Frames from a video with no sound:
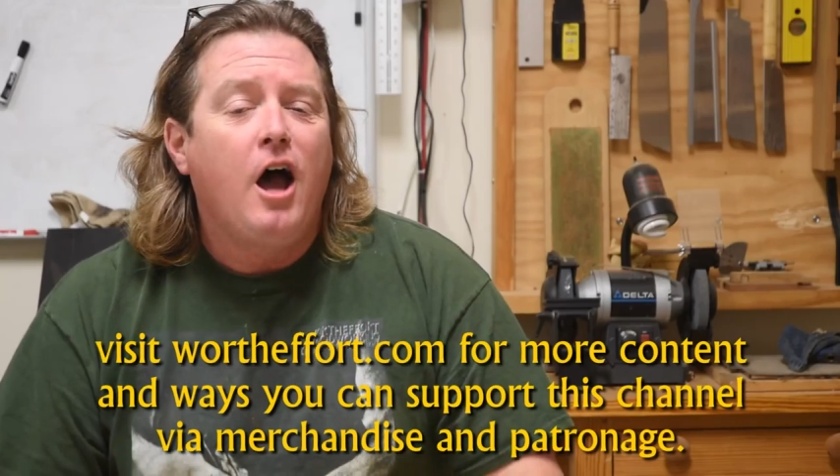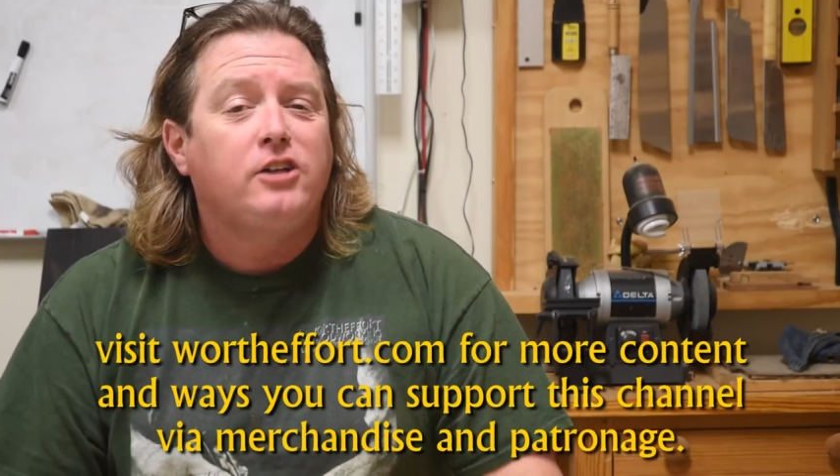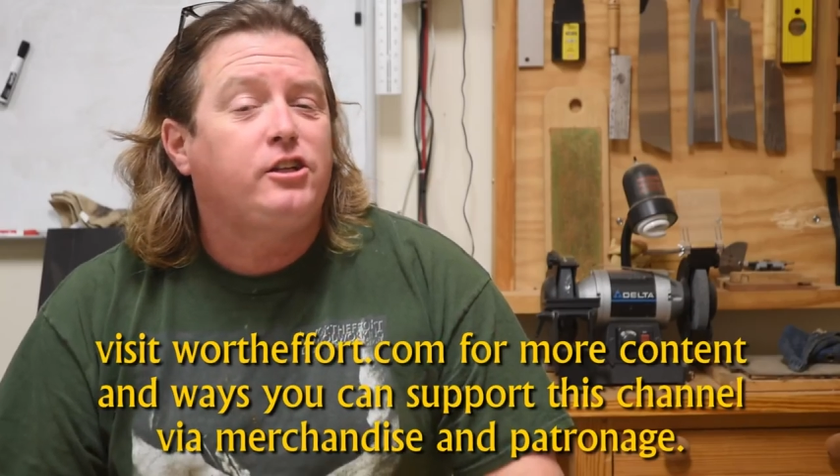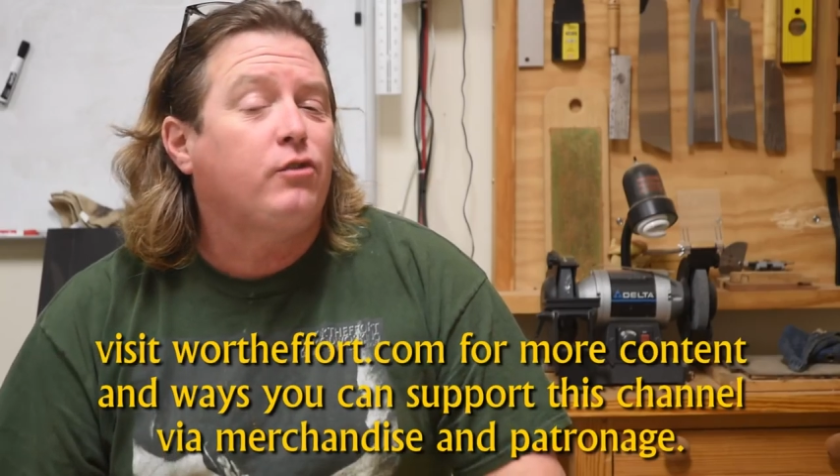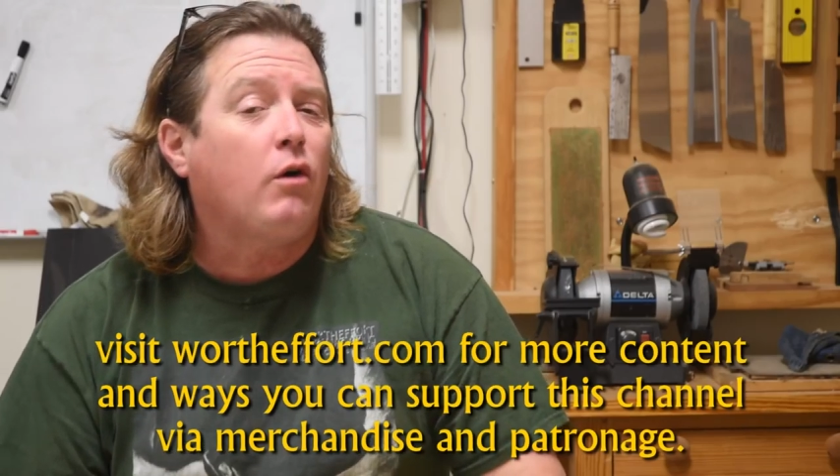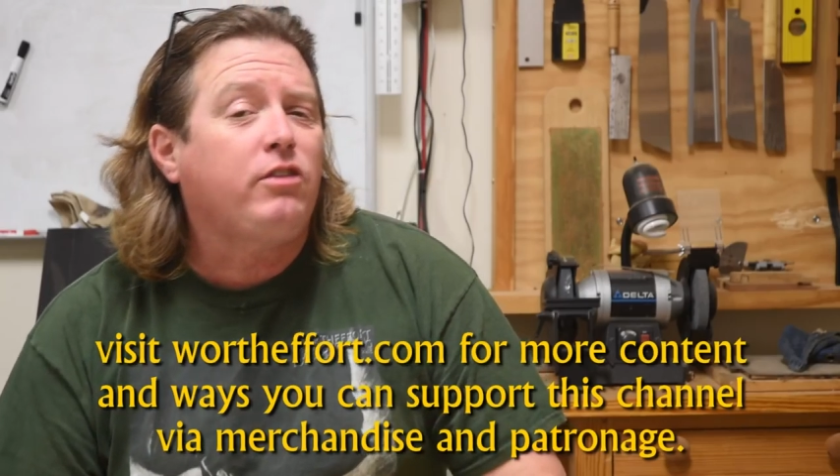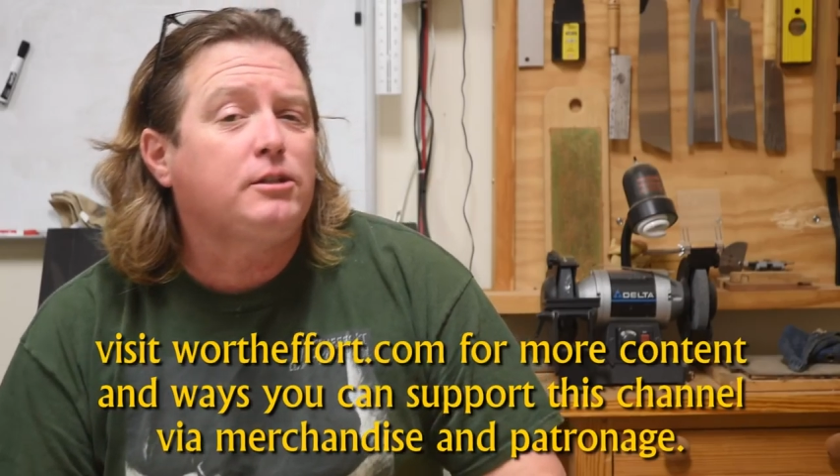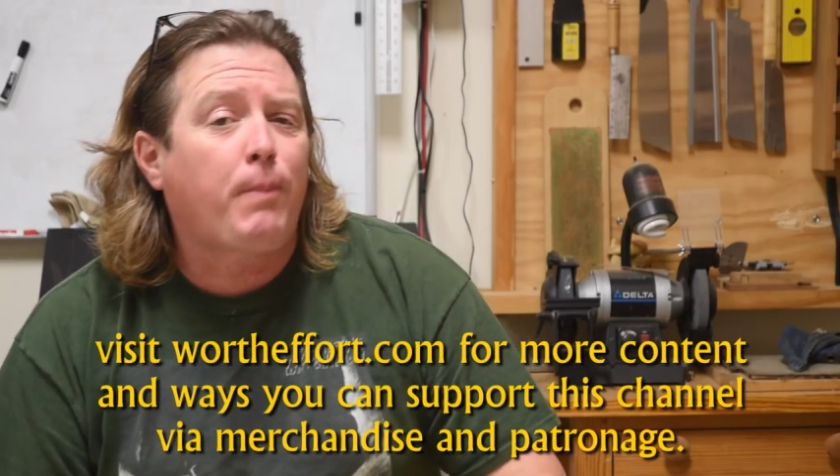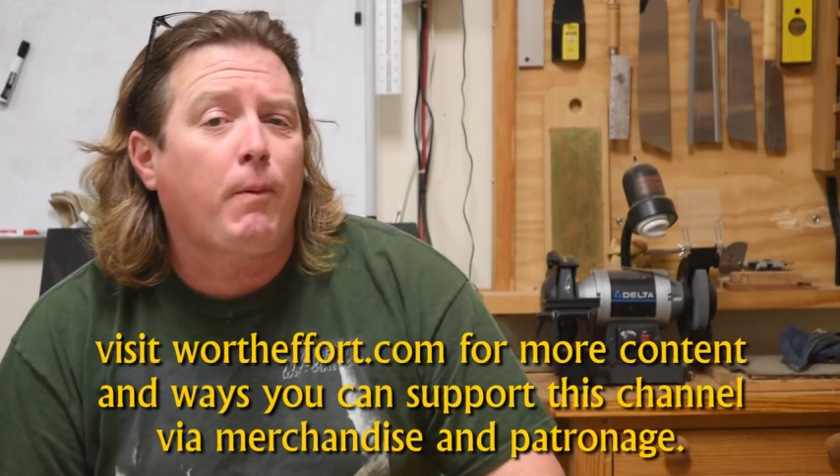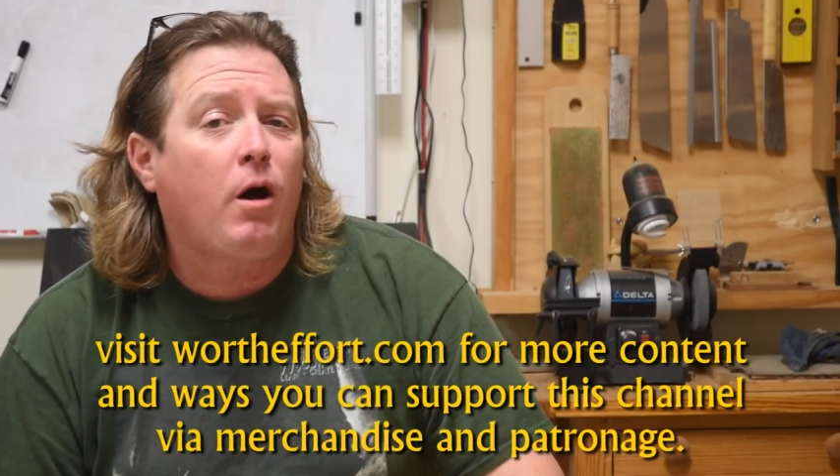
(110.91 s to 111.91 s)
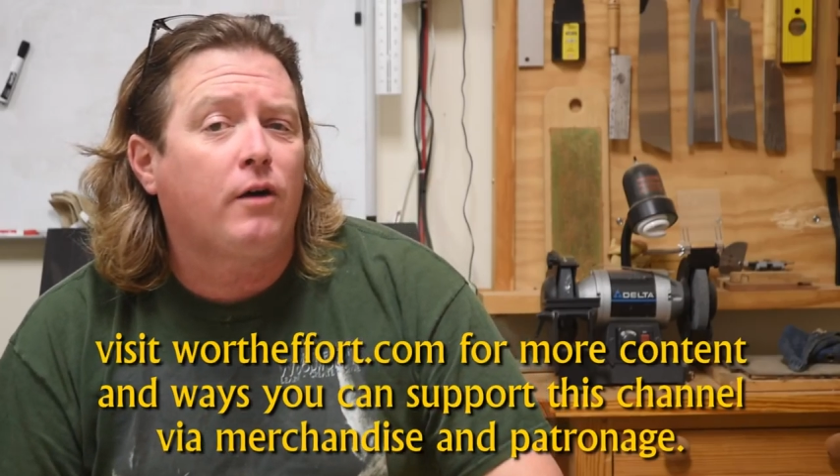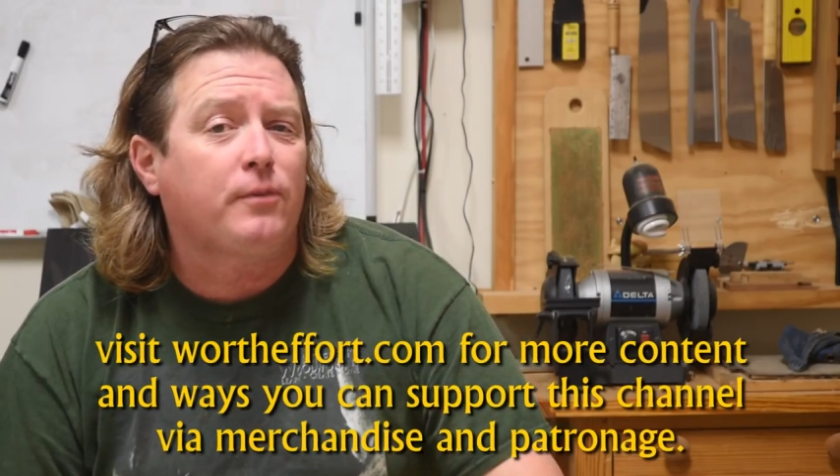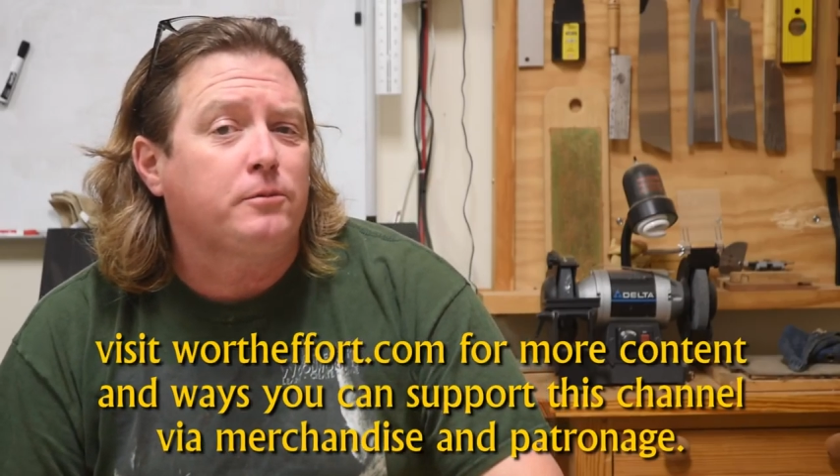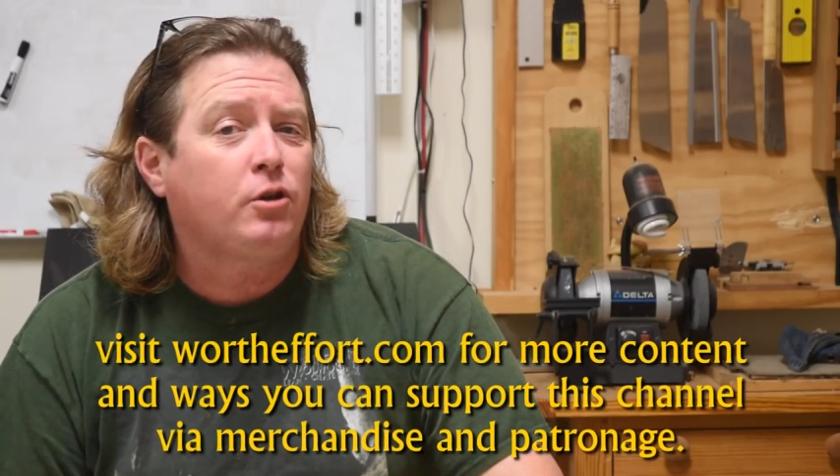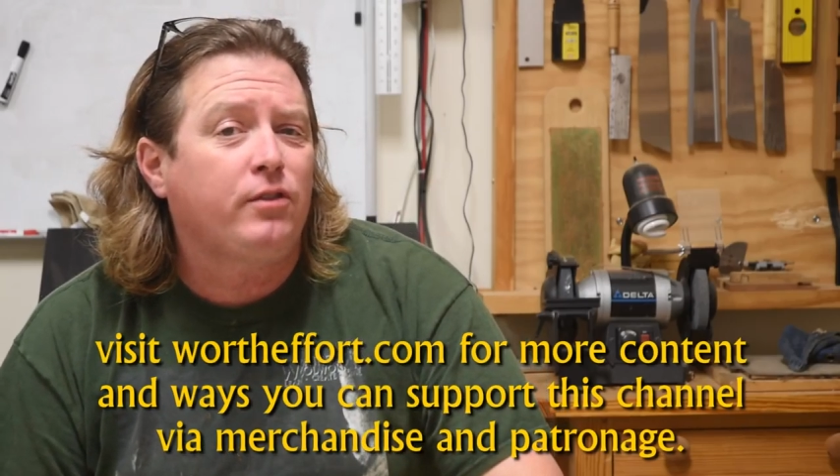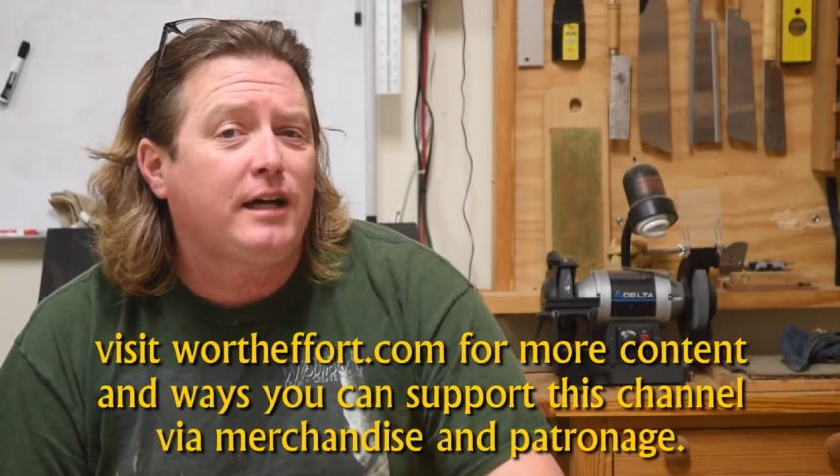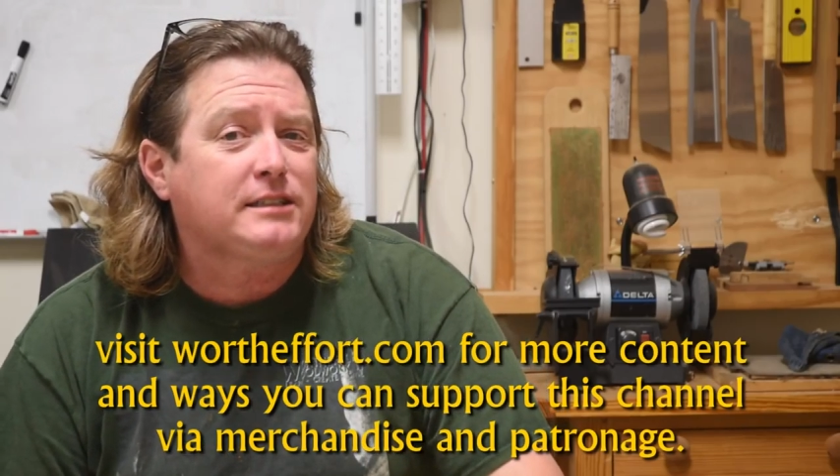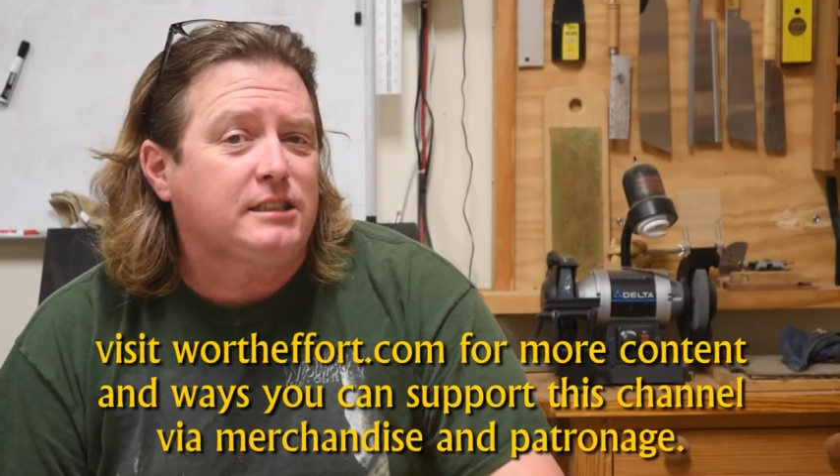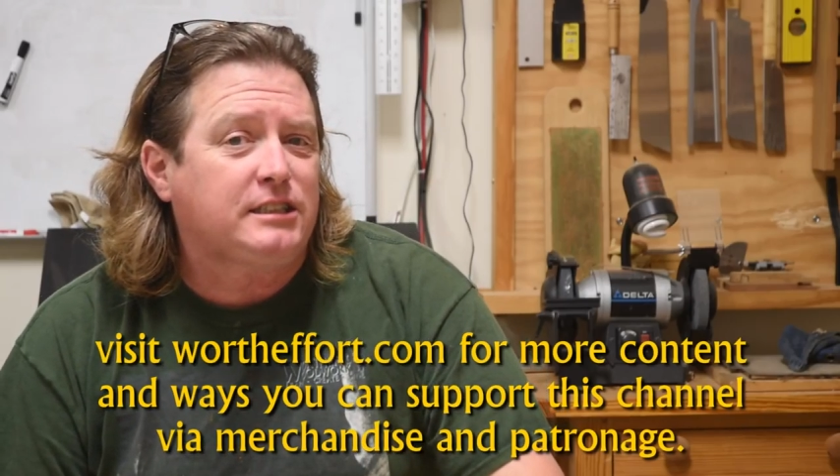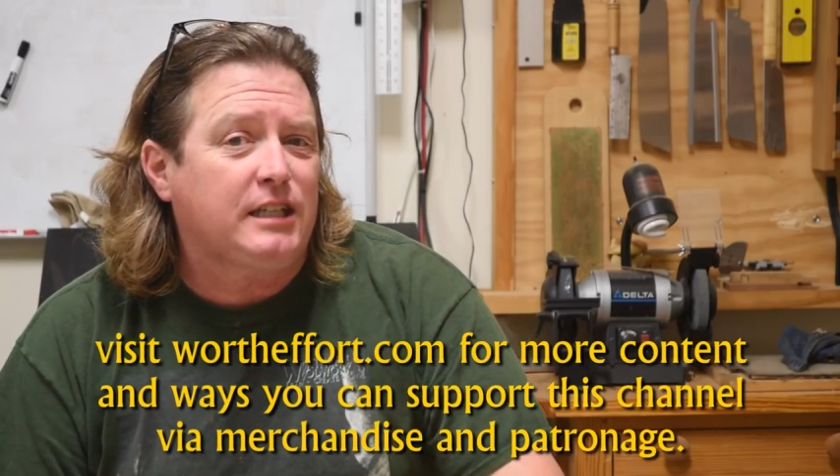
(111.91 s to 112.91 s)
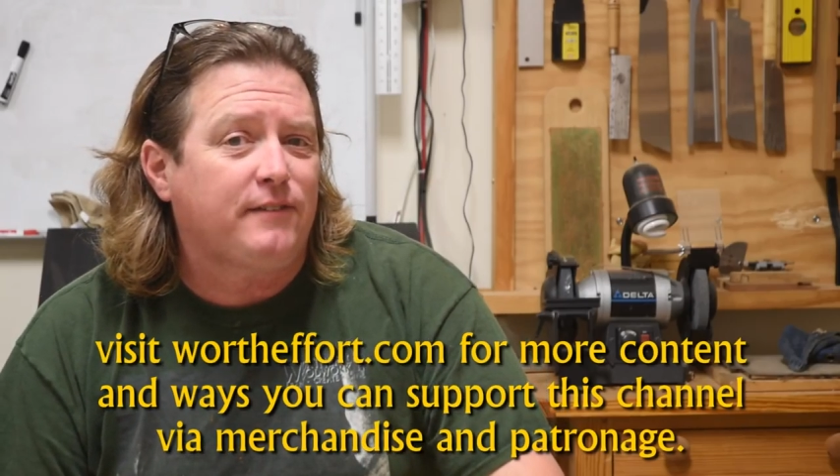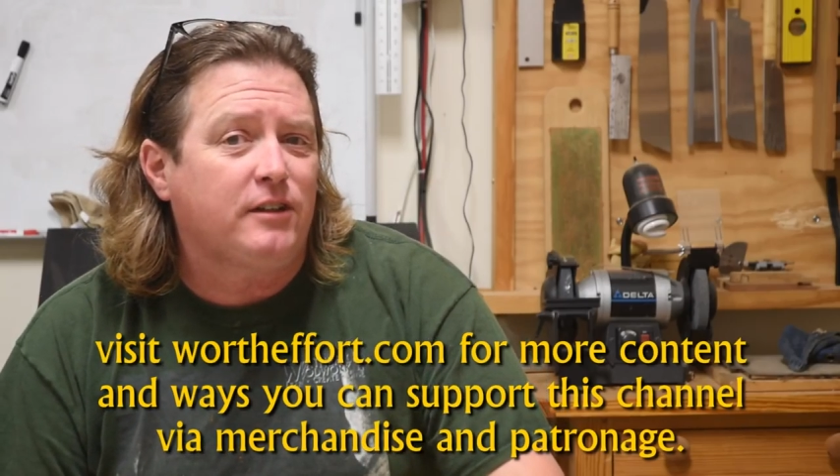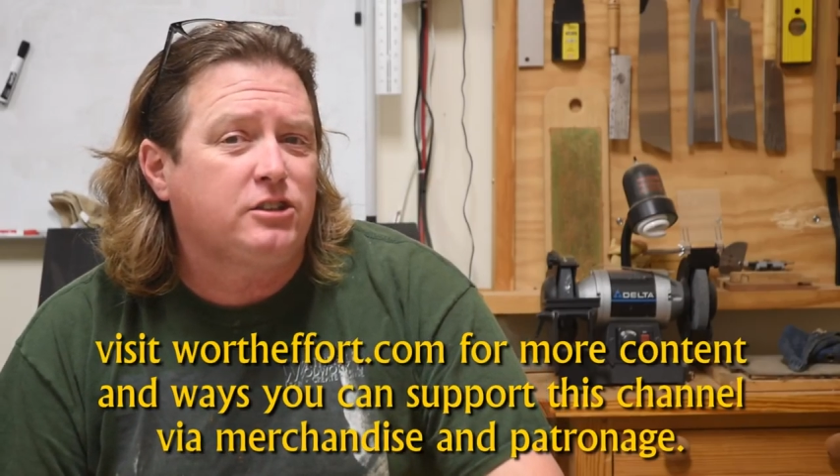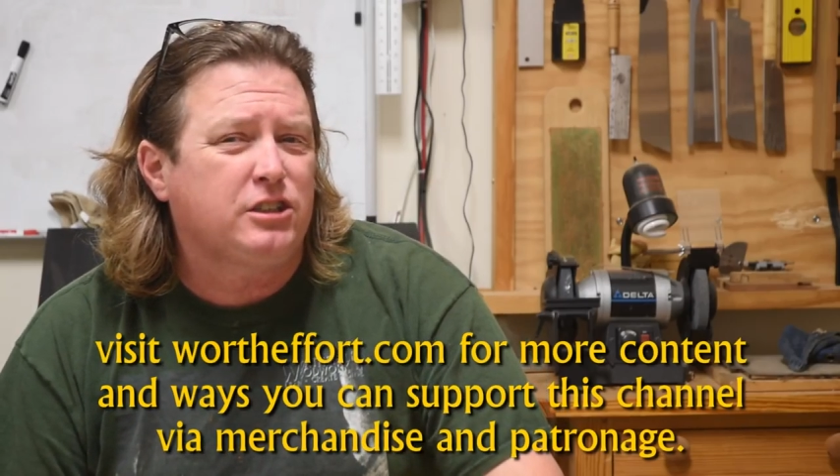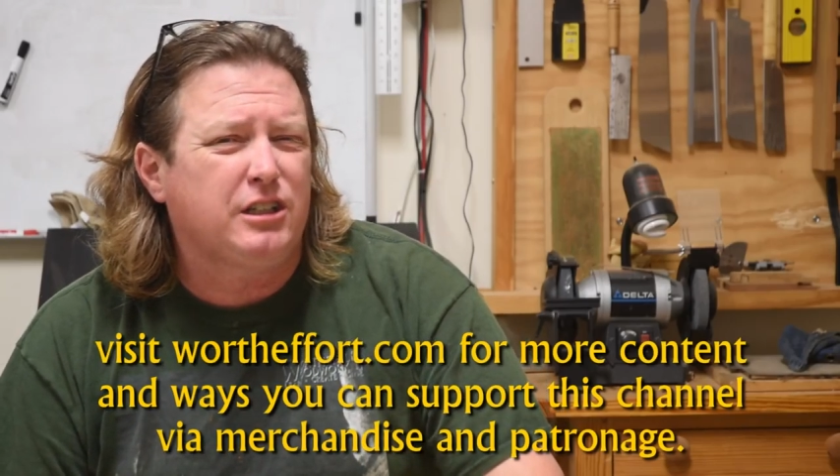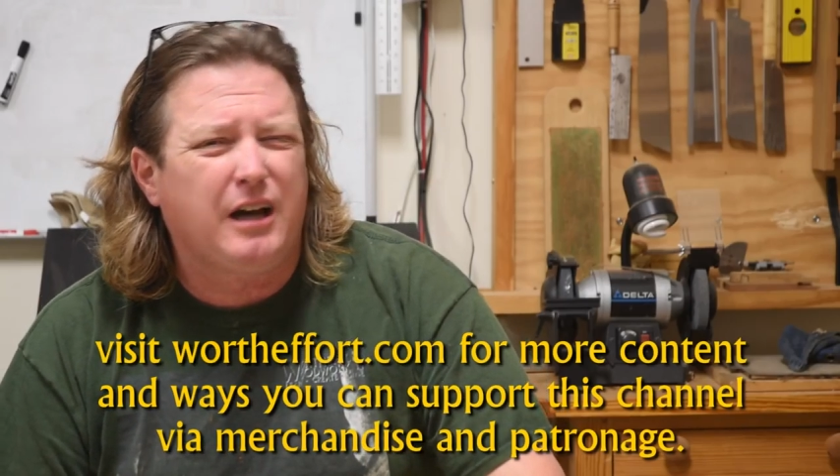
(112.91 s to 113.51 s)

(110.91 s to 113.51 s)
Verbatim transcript: She wrote this blog from 2007 to,